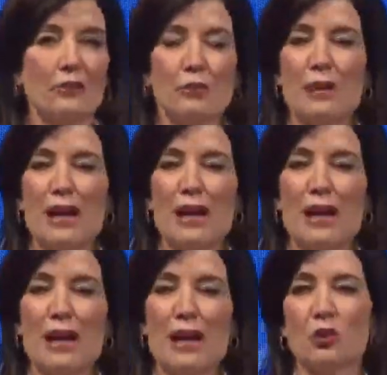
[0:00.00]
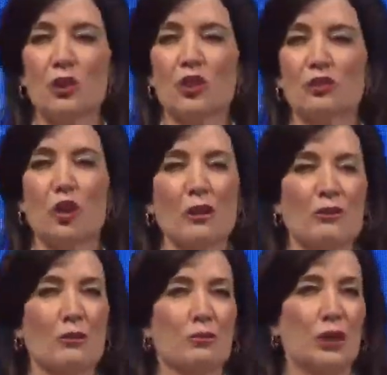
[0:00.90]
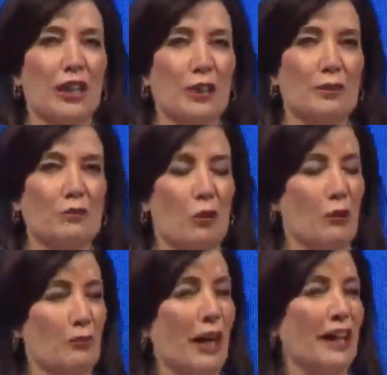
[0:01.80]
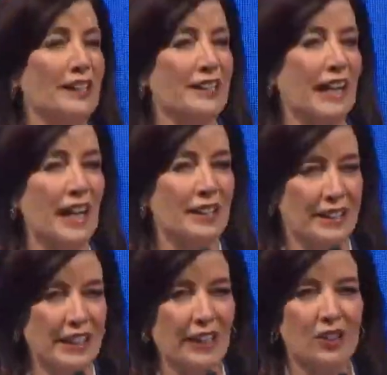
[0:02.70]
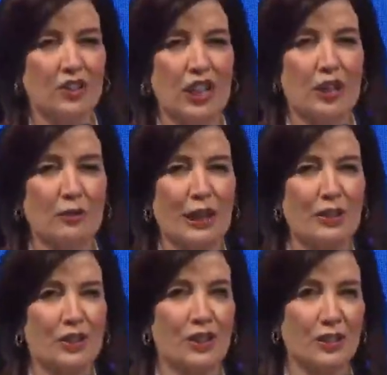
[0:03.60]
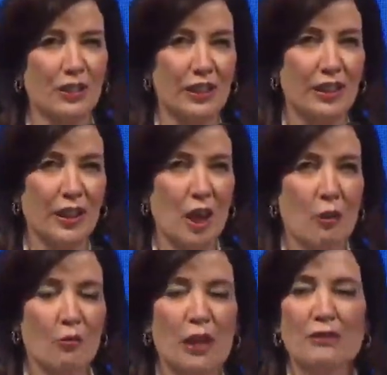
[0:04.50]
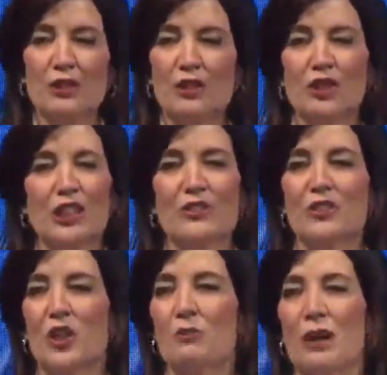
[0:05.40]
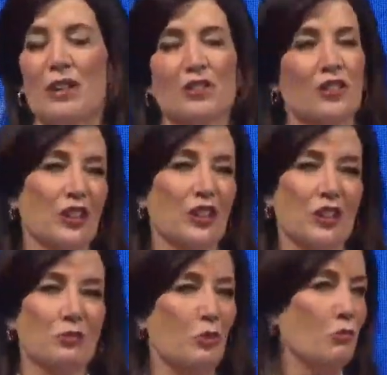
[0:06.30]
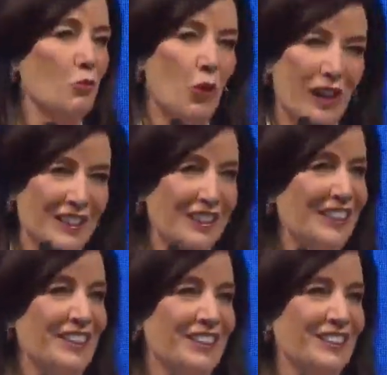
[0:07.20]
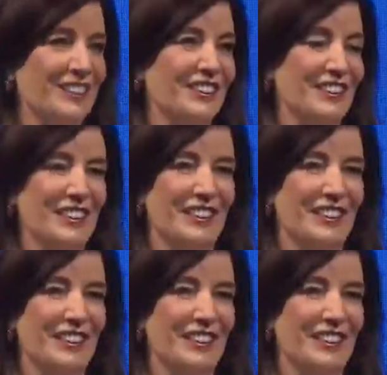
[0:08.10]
that we'll make that torch glow even brighter before we pass it on to the next generation. We've achieved so much in just one year.